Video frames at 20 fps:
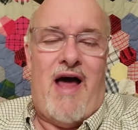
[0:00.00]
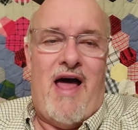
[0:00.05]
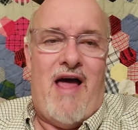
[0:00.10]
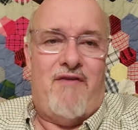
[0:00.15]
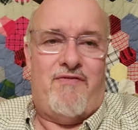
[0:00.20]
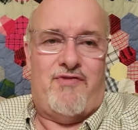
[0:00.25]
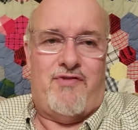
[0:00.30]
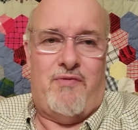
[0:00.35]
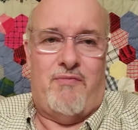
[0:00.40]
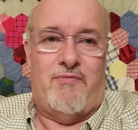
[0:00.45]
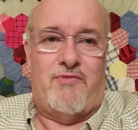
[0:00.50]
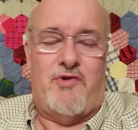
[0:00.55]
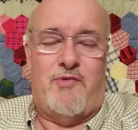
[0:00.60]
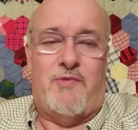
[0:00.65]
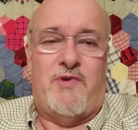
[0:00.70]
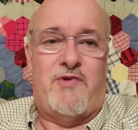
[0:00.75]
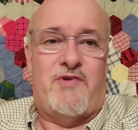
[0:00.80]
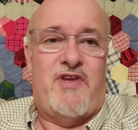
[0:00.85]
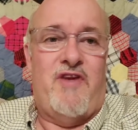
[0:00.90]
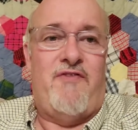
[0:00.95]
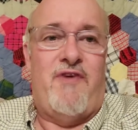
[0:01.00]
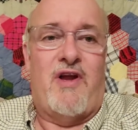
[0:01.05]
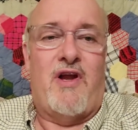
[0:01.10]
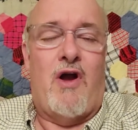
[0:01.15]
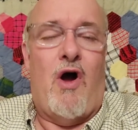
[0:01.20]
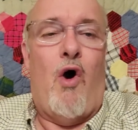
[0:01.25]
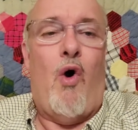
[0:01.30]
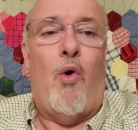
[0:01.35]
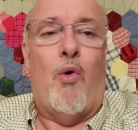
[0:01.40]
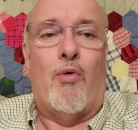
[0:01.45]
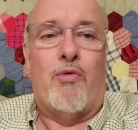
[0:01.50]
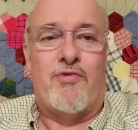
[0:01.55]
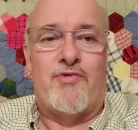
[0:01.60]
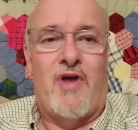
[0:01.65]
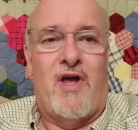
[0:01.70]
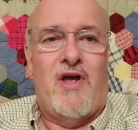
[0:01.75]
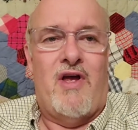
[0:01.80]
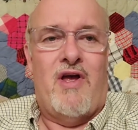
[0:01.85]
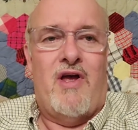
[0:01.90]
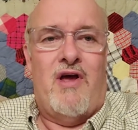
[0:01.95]
I have some specific
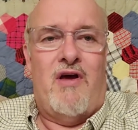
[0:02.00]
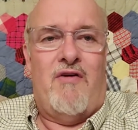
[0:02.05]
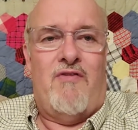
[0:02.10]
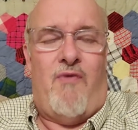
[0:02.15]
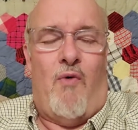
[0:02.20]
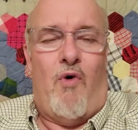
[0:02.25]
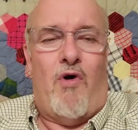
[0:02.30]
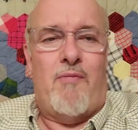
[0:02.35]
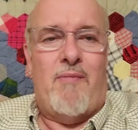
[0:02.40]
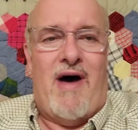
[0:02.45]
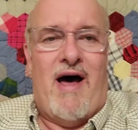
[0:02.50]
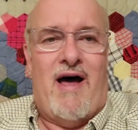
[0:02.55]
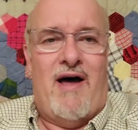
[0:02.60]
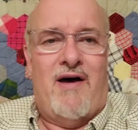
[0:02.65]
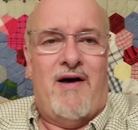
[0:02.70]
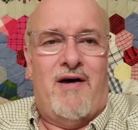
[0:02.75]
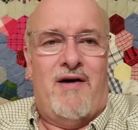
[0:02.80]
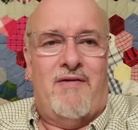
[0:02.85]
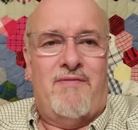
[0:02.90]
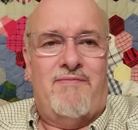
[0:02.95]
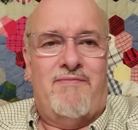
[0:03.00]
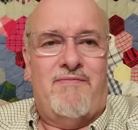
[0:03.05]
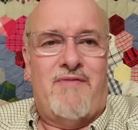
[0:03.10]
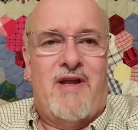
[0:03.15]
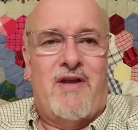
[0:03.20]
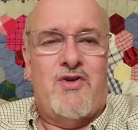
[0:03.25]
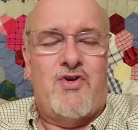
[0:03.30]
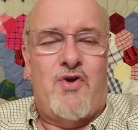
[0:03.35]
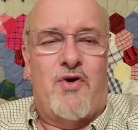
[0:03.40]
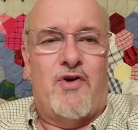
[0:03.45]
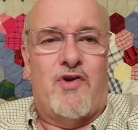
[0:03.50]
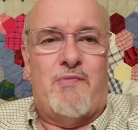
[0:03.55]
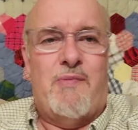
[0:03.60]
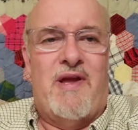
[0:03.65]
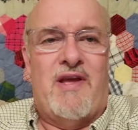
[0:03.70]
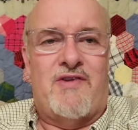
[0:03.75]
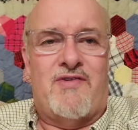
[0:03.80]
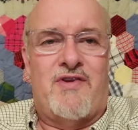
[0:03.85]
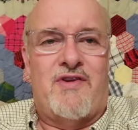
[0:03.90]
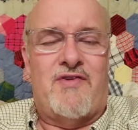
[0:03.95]
goals for my uh, insurance
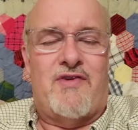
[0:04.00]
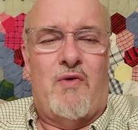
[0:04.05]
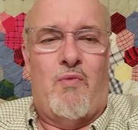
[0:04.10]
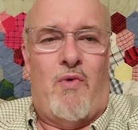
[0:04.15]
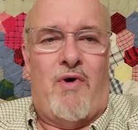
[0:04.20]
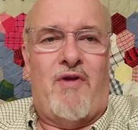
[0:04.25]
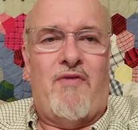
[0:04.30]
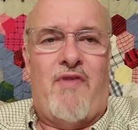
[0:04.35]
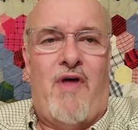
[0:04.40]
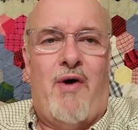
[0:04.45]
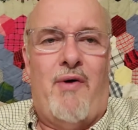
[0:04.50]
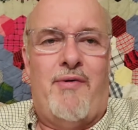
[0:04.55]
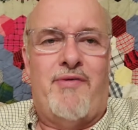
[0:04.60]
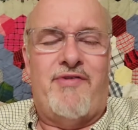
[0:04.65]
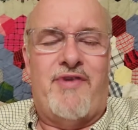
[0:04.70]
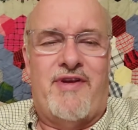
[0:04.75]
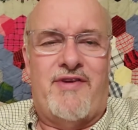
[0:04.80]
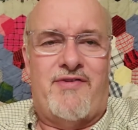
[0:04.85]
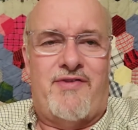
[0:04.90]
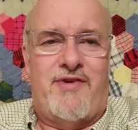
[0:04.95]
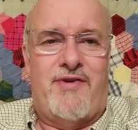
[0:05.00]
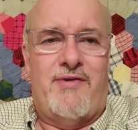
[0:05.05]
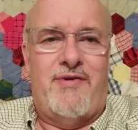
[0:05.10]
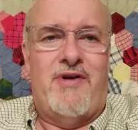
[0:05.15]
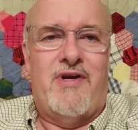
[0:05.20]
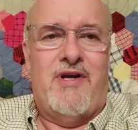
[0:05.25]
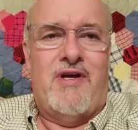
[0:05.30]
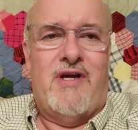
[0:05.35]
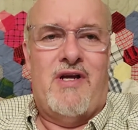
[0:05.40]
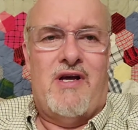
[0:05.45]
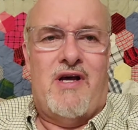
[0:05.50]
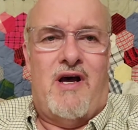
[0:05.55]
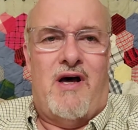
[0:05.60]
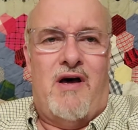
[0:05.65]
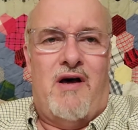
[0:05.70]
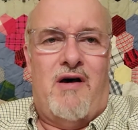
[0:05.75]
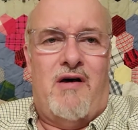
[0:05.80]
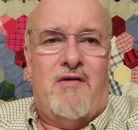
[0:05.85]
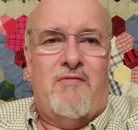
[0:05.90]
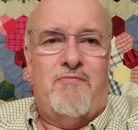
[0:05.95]
business, and one of those is to
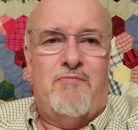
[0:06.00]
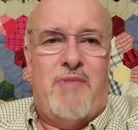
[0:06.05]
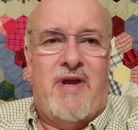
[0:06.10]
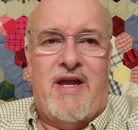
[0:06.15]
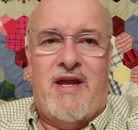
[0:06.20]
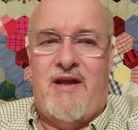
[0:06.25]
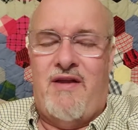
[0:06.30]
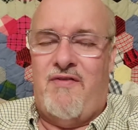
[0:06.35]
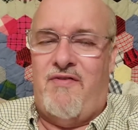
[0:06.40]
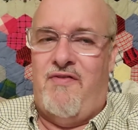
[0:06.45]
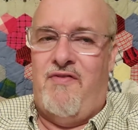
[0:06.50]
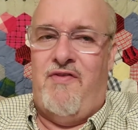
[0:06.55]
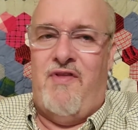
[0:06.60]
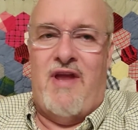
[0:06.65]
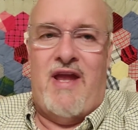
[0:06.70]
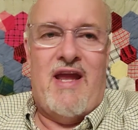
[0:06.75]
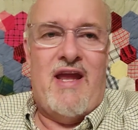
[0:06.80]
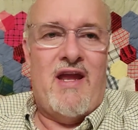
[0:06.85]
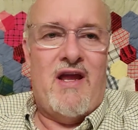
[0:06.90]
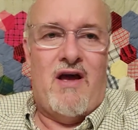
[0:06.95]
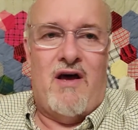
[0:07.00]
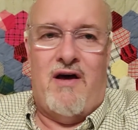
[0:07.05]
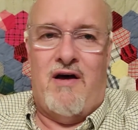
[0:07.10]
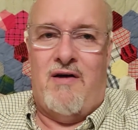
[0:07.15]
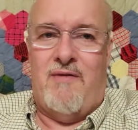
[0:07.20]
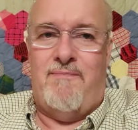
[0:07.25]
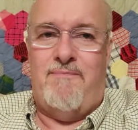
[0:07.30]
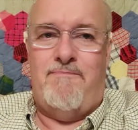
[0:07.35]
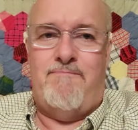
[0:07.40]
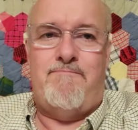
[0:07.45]
uh, be the uh,